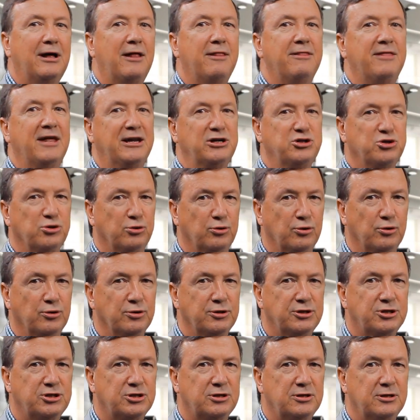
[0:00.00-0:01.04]
than
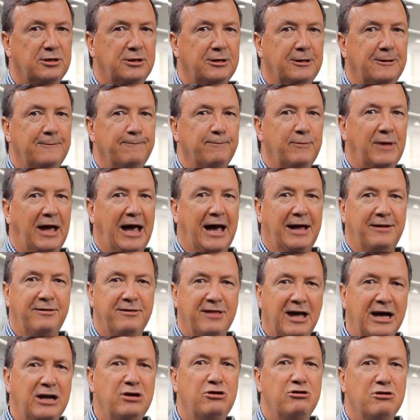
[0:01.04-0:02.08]
taught. And
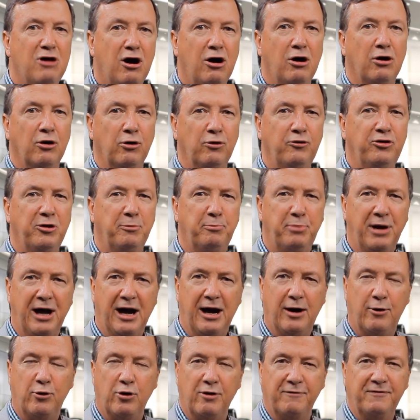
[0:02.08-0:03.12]
they know the
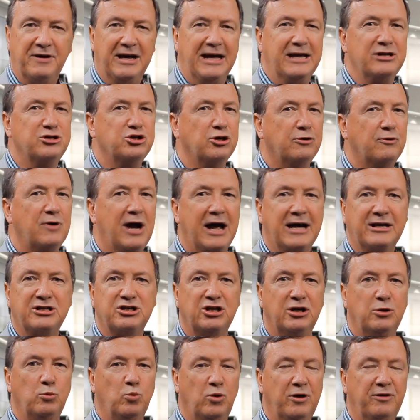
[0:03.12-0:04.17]
power of
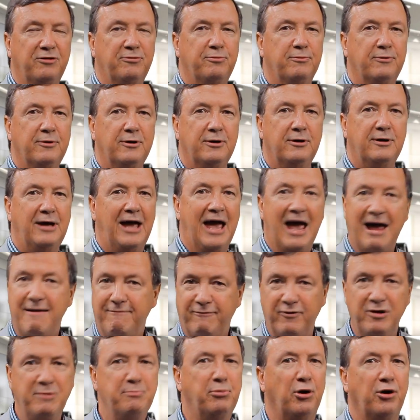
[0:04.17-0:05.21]
interacting with
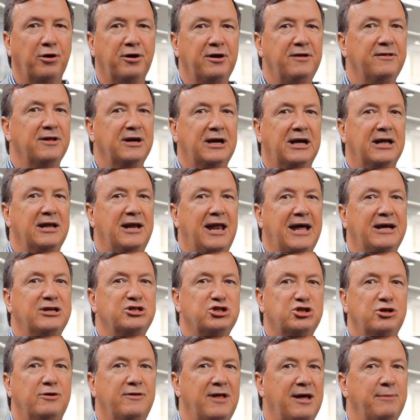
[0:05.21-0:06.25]
everybody that
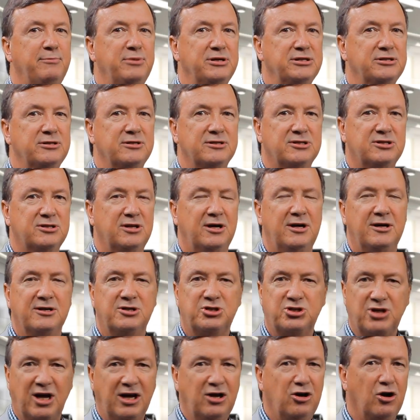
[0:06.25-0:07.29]
connects to their business.
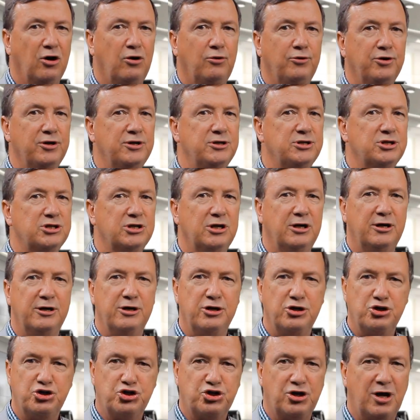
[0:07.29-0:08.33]
Stakeholders,
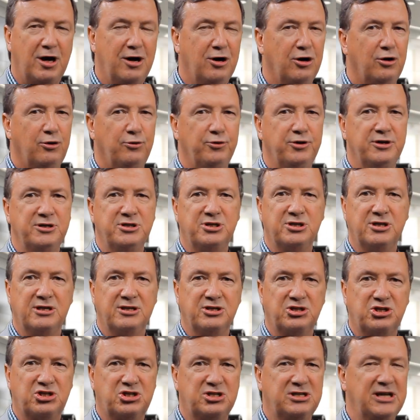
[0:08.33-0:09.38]
shareholders,
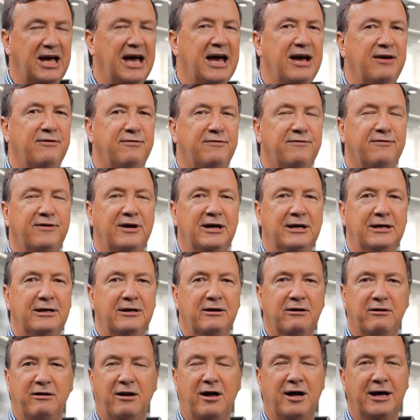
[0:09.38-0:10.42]
staff,
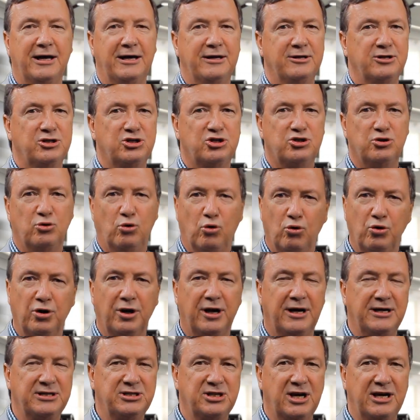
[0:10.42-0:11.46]
clients,
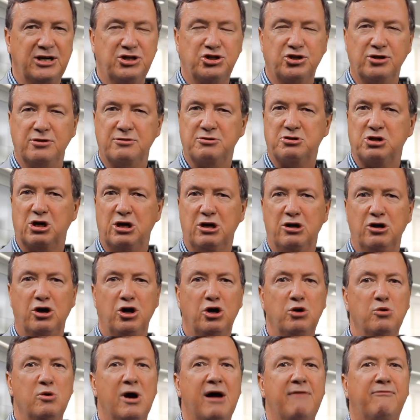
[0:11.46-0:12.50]
organizations,
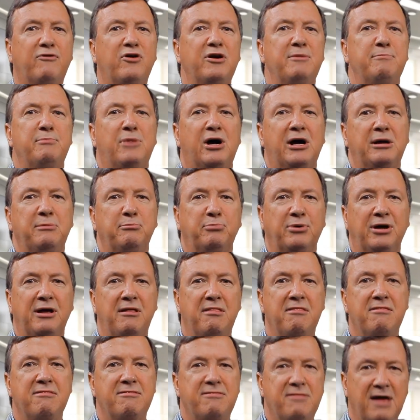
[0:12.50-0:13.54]
whoever it might be,
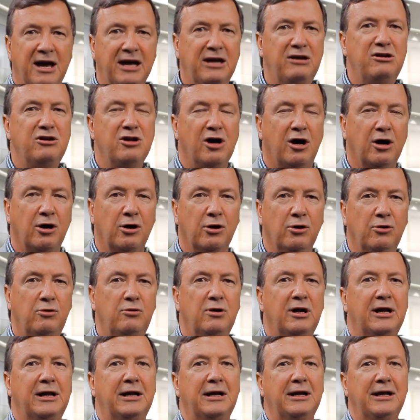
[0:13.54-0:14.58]
they
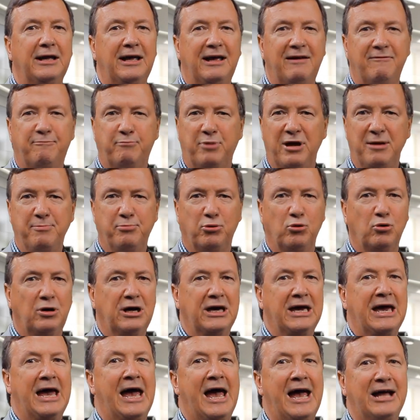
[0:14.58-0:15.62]
know if people
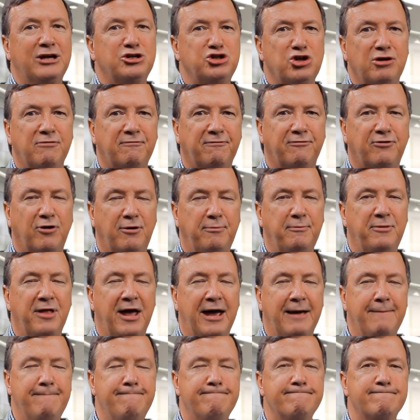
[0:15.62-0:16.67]
catch it from
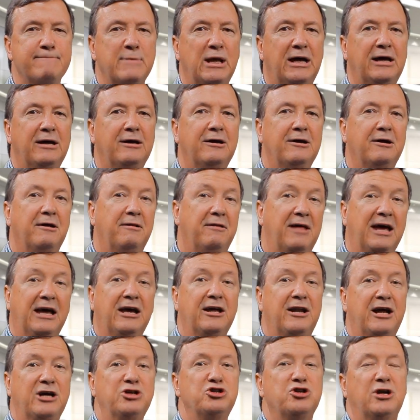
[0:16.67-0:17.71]
them, they
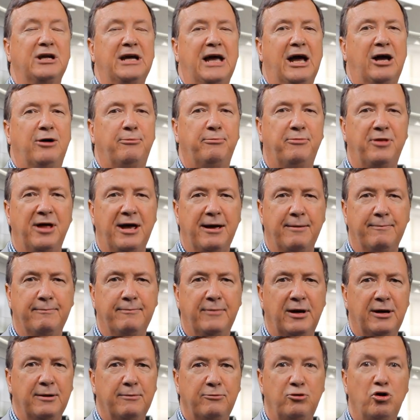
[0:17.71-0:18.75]
can actually help
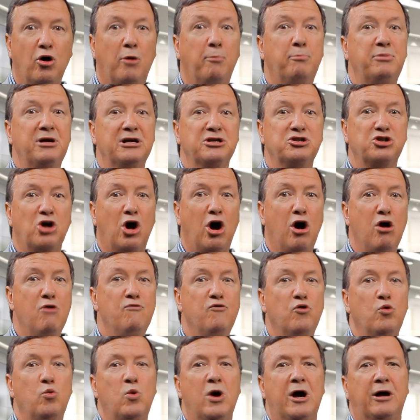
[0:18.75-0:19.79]
them not be as
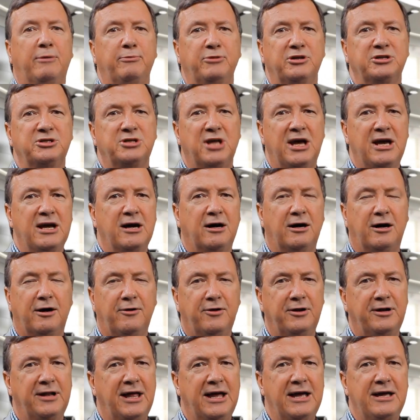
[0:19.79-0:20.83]
overwhelmed as they
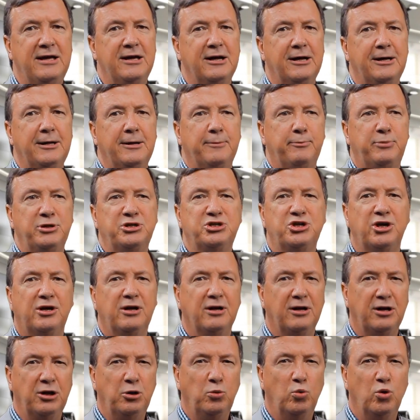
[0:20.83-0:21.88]
are. And they
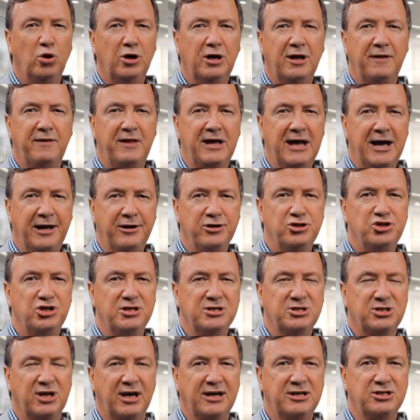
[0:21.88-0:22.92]
particularly work in the
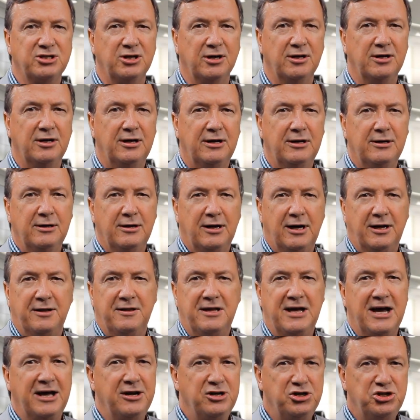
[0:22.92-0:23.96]
energy sector.
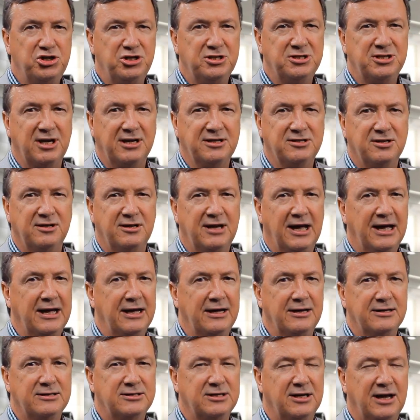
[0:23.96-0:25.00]
And the energy sector
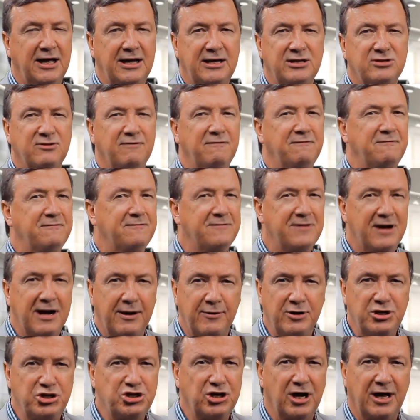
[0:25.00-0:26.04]
today is a
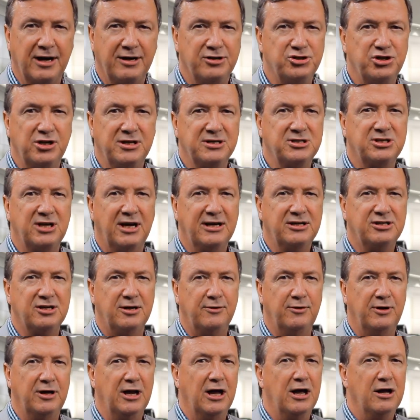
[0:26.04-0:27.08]
very challenging
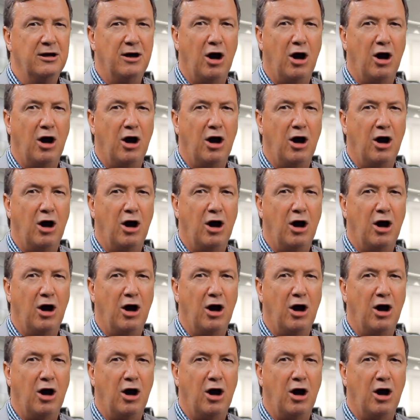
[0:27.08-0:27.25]
sector and